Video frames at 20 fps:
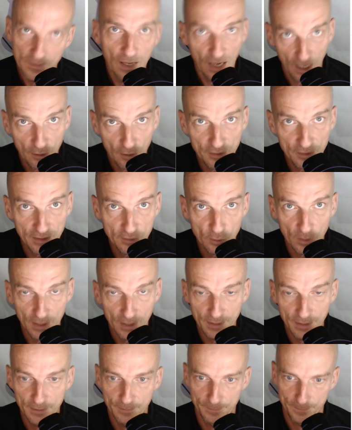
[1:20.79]
how they
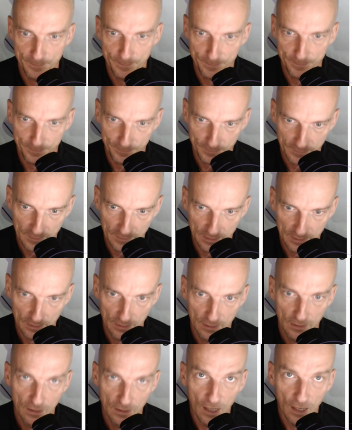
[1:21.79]
train,
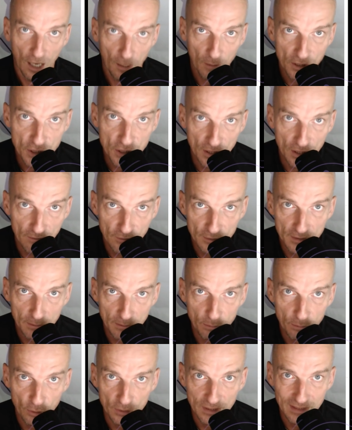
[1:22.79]
how much effort they
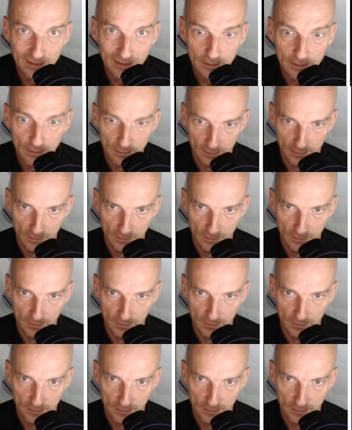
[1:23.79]
put in.